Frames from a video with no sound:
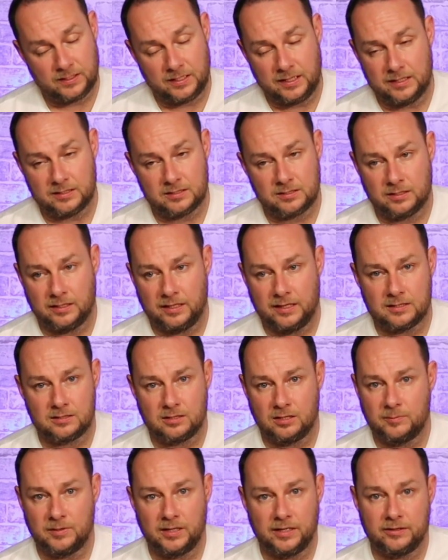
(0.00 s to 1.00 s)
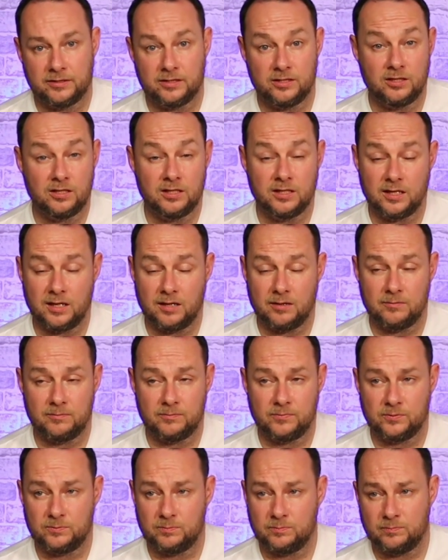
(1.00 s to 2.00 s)
It's going to be like, you're going to get,
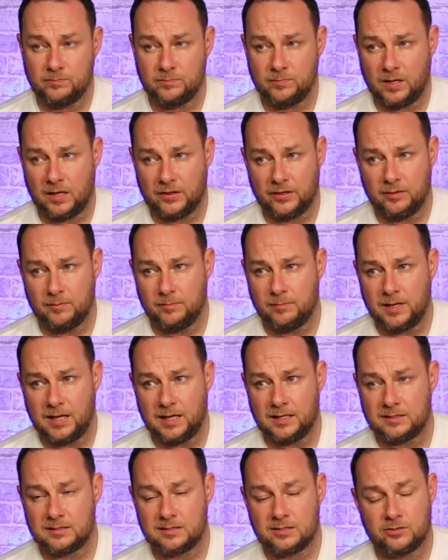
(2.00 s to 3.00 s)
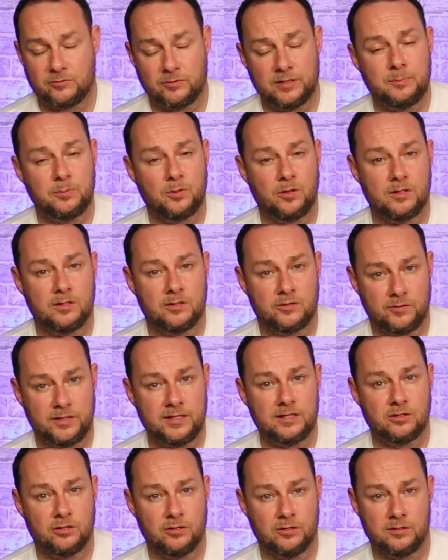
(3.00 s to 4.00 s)
I think, max 3
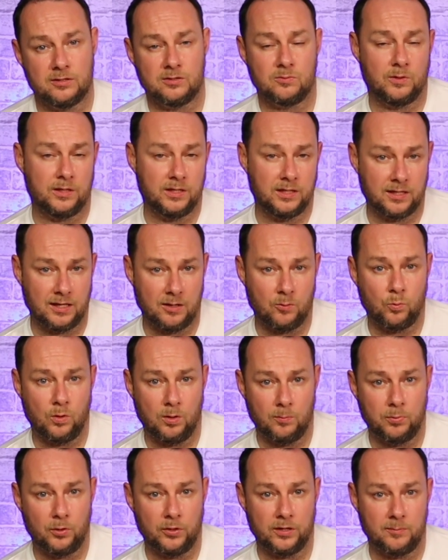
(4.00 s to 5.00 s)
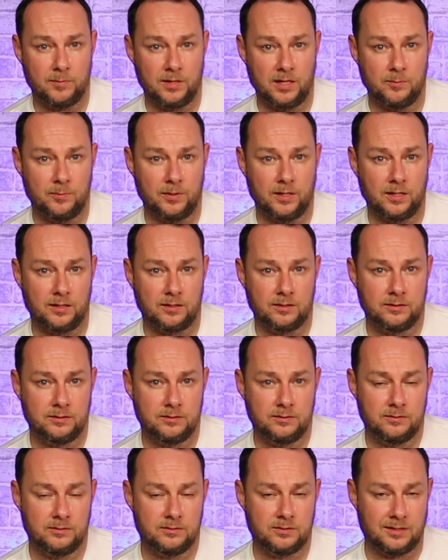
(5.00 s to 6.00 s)
turns where you get 1 point of might back.
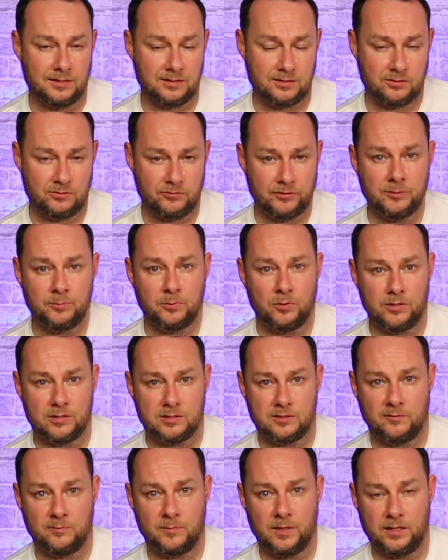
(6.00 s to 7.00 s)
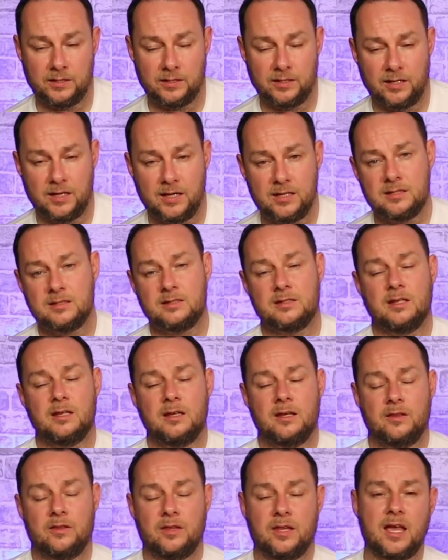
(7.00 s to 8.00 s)
So that's 3 points of might. Is
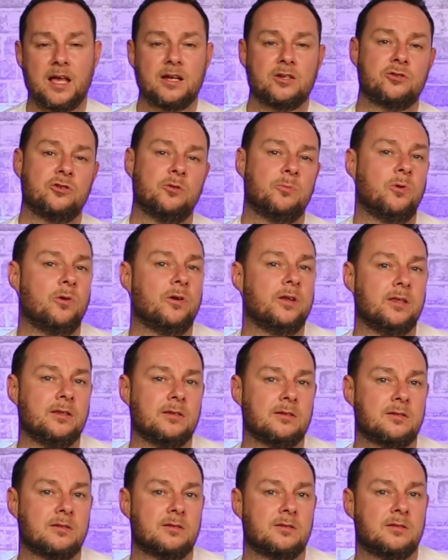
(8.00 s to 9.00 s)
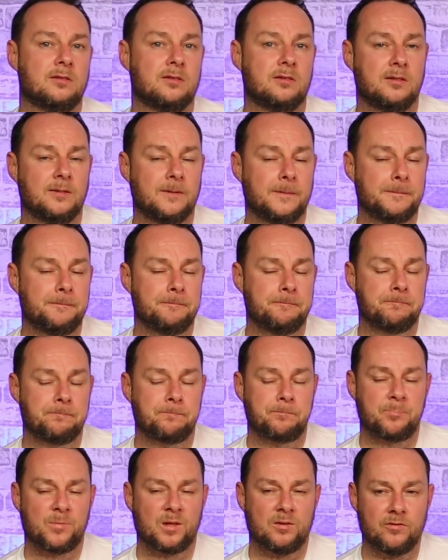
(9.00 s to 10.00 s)
the extra points
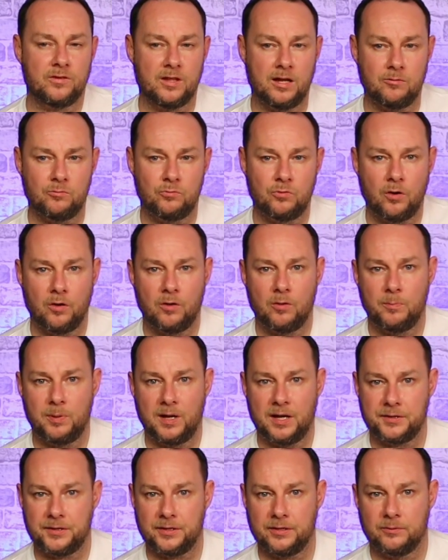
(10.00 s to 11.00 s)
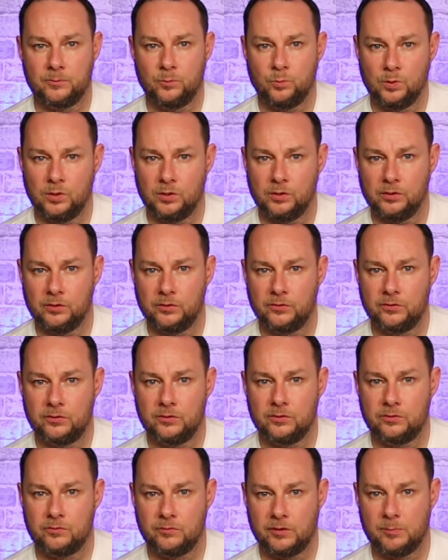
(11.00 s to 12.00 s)
for that royal banner worth
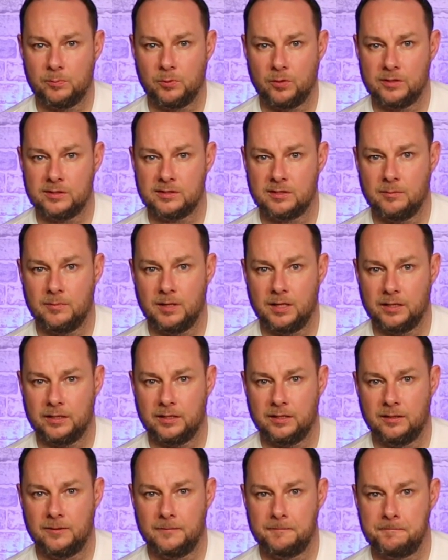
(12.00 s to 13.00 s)
3 points of might?